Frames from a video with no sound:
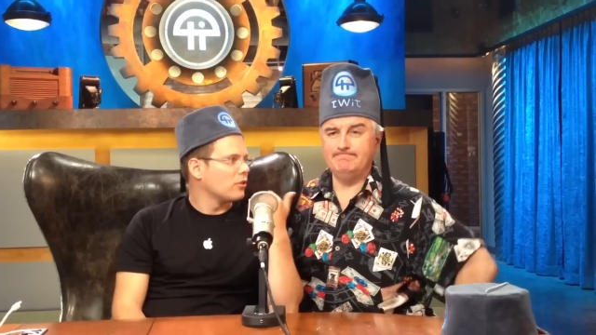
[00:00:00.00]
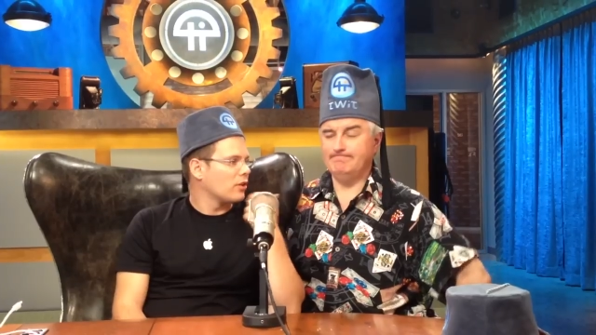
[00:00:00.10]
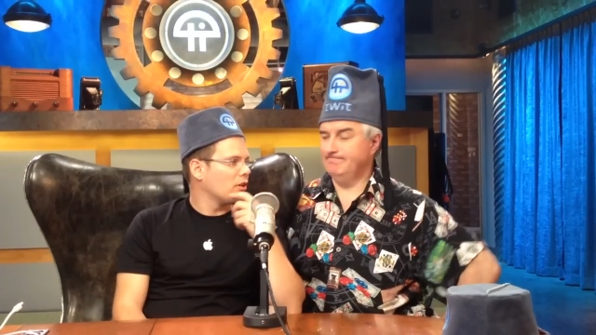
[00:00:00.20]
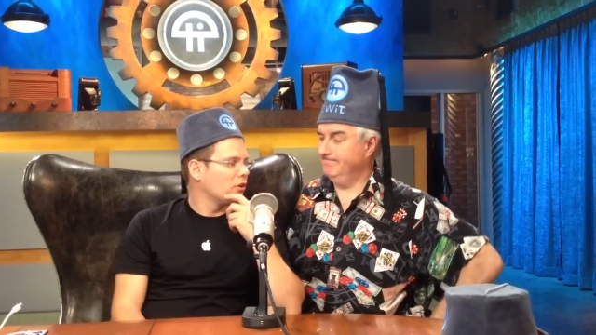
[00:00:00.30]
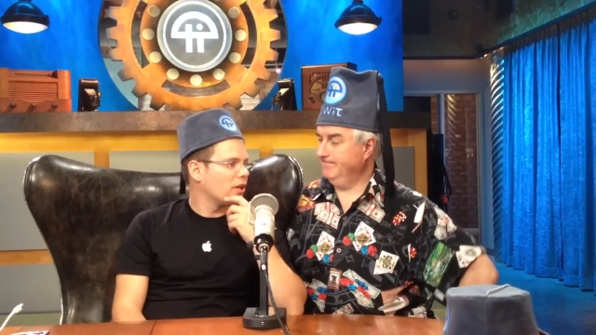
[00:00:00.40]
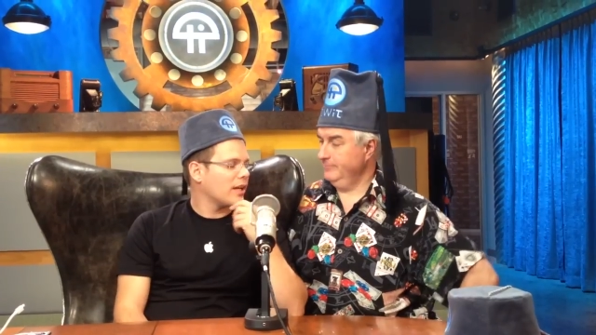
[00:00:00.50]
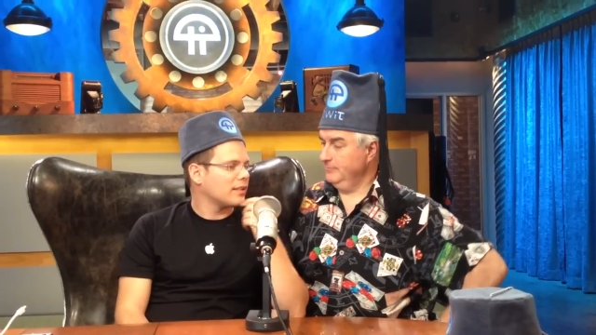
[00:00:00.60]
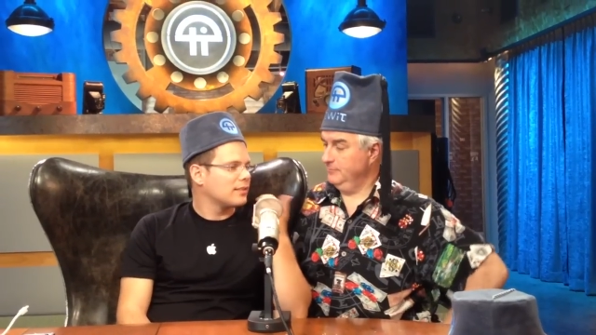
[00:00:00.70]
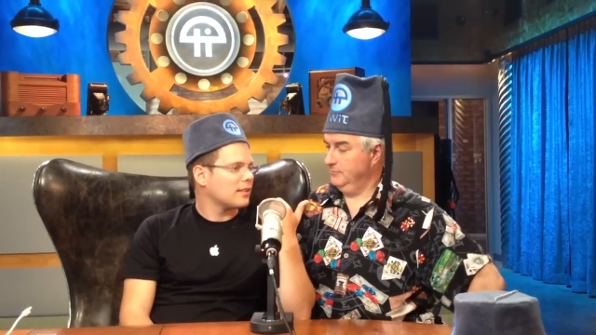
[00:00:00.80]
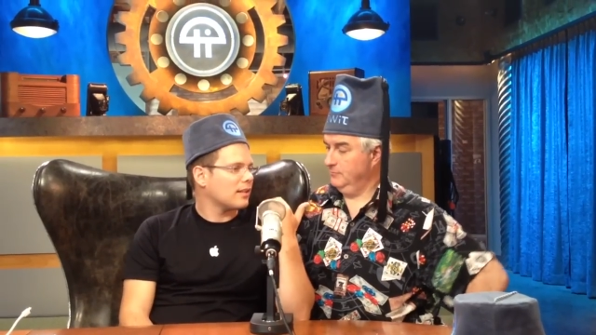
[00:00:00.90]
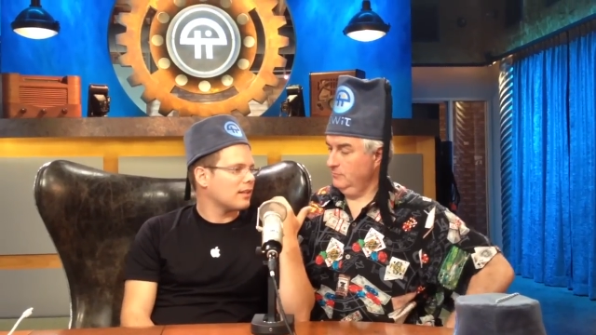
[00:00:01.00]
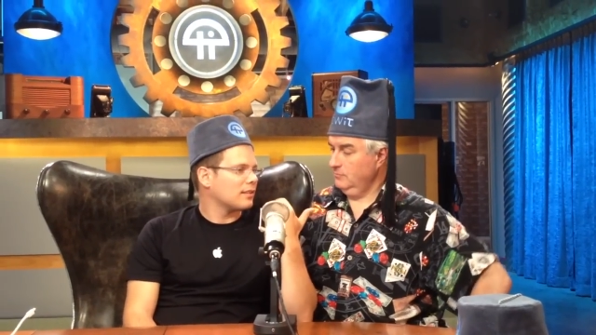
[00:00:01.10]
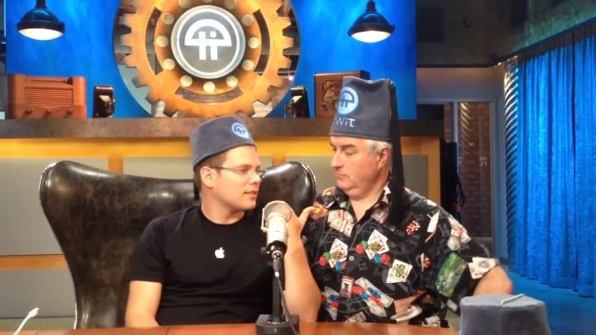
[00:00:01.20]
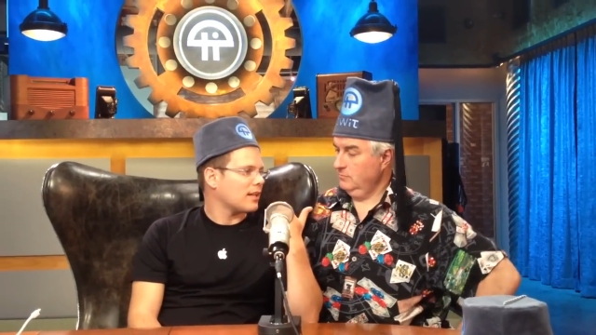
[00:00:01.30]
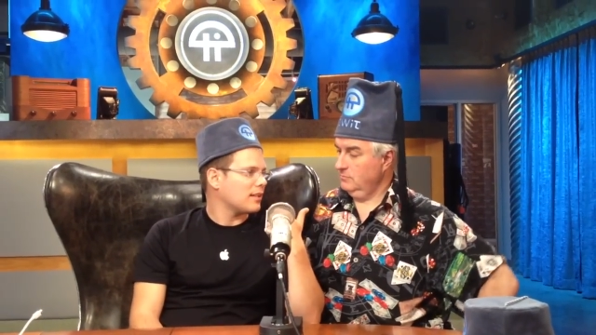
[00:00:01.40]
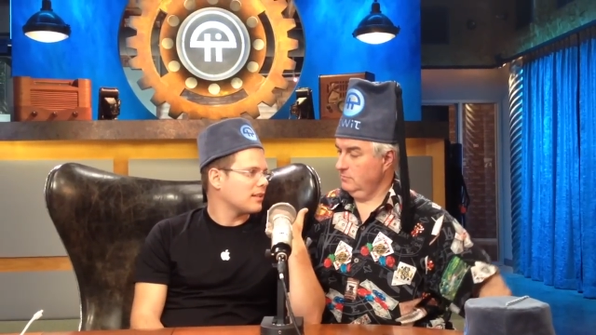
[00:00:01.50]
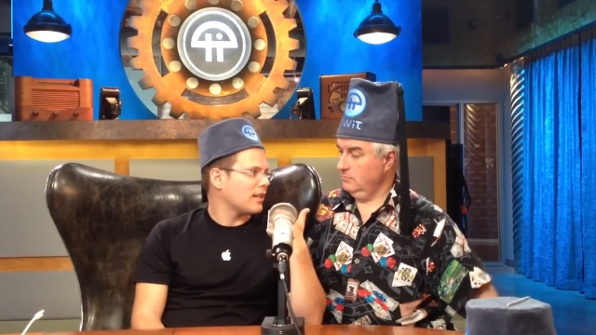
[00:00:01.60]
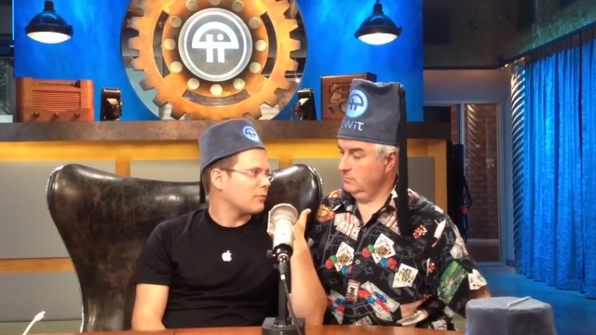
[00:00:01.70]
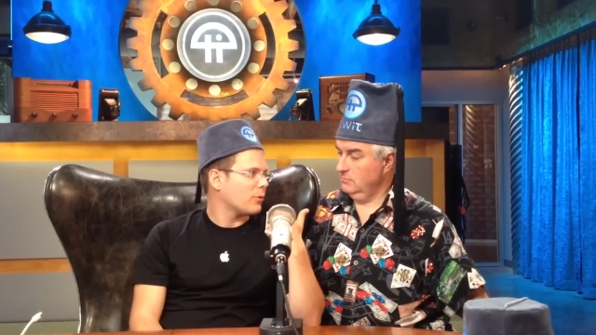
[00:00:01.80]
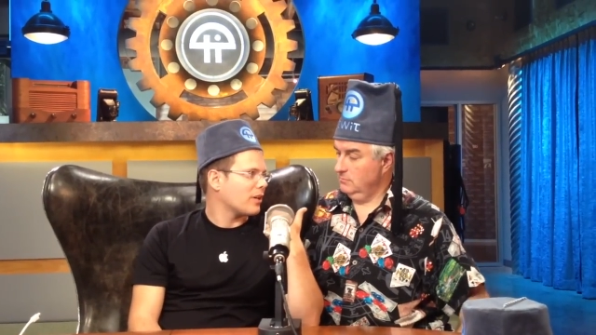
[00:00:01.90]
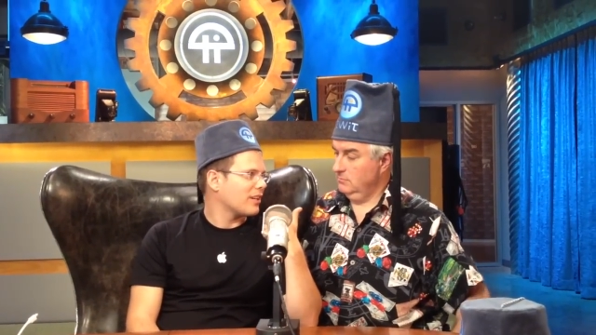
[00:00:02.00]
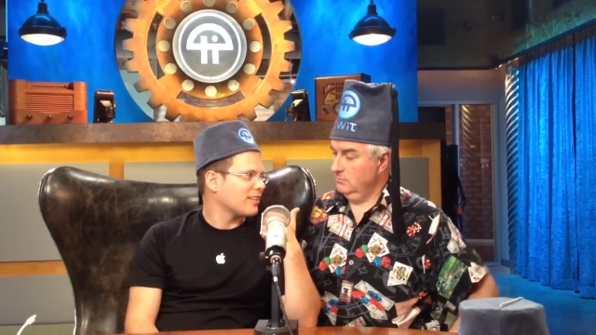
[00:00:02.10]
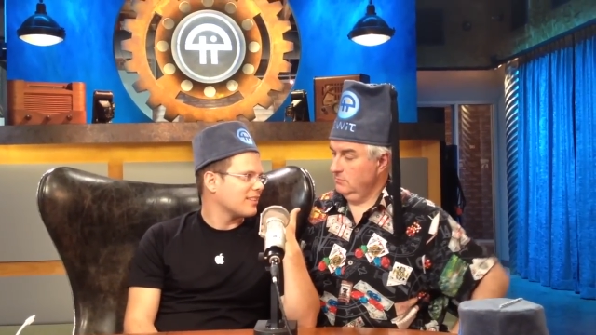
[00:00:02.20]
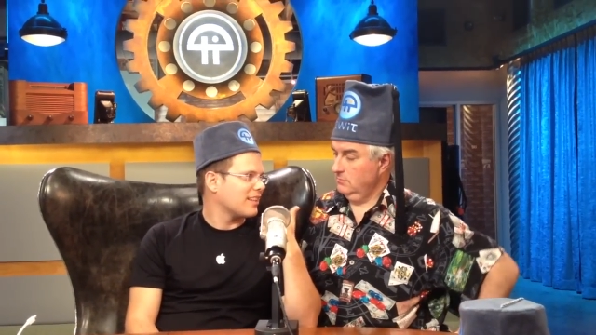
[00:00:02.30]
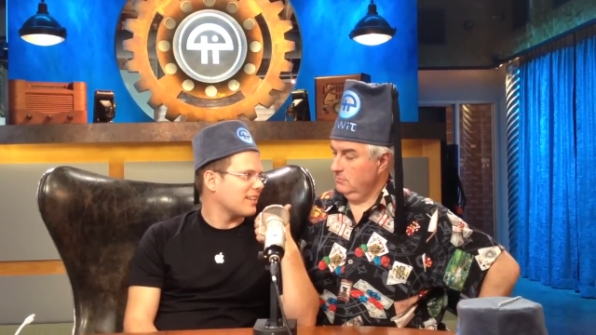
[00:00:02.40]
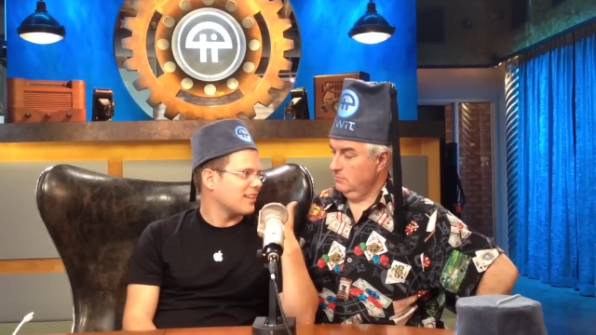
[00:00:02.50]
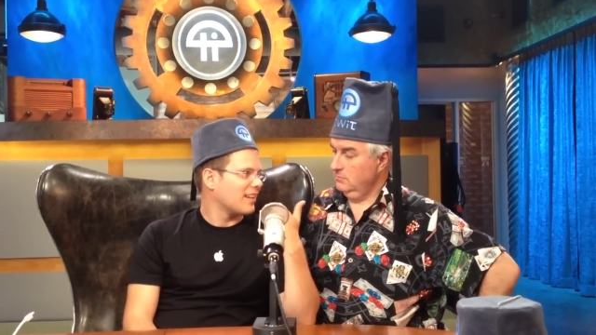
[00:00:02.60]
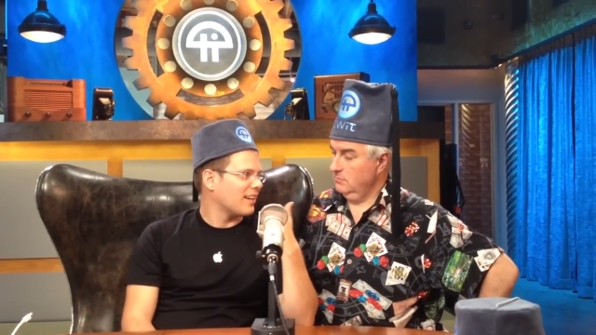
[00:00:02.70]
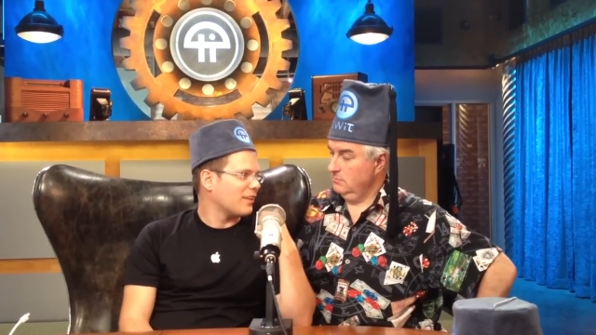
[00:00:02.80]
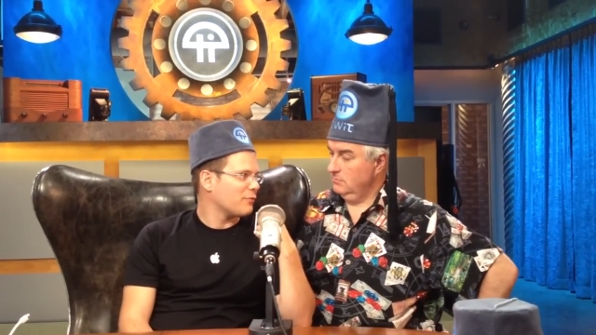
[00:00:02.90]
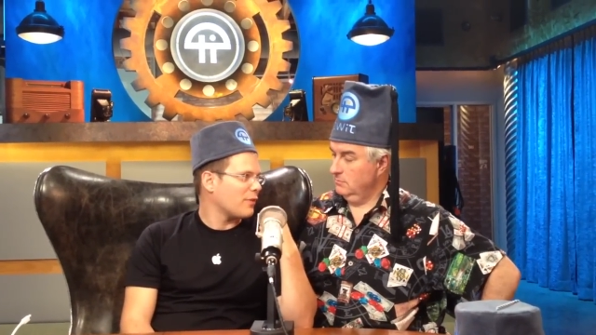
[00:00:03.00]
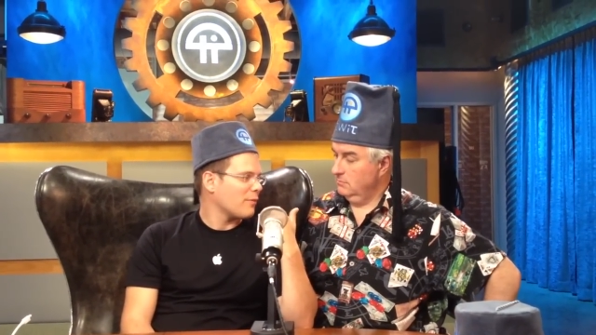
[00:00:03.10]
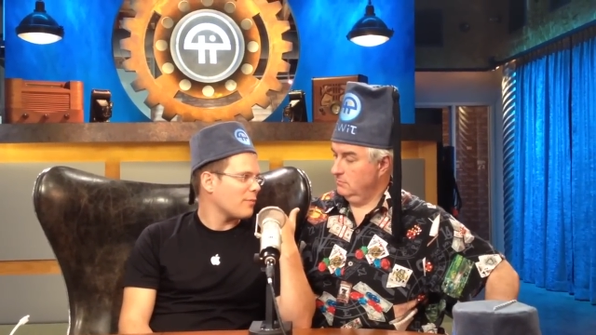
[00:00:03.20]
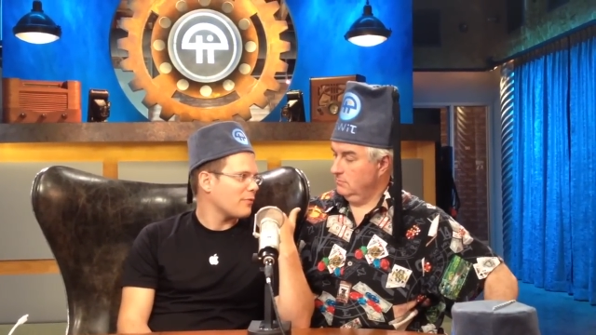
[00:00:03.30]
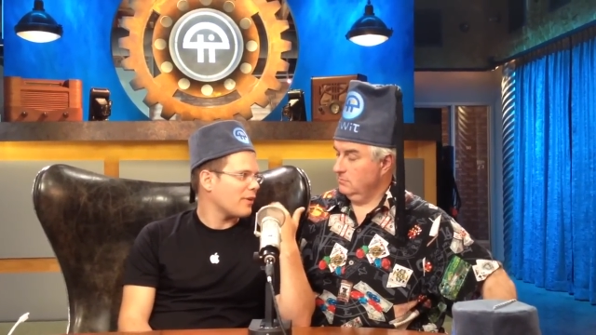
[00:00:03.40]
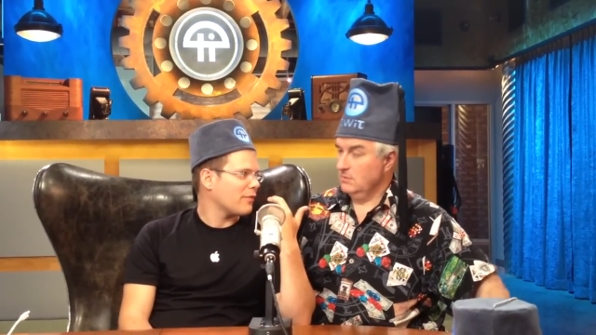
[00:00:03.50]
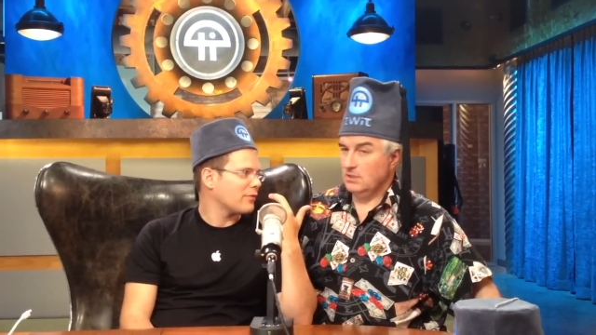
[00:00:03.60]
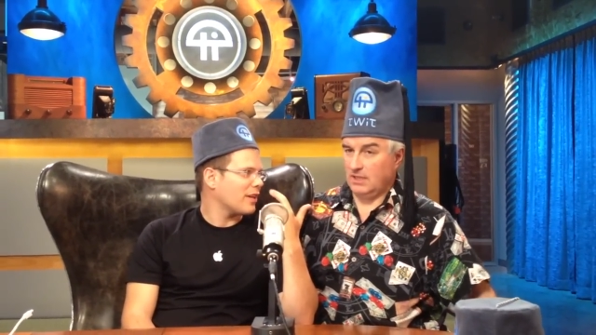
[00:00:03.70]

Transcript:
Speaker 1: look look at uh, this other network there, uh, five by five.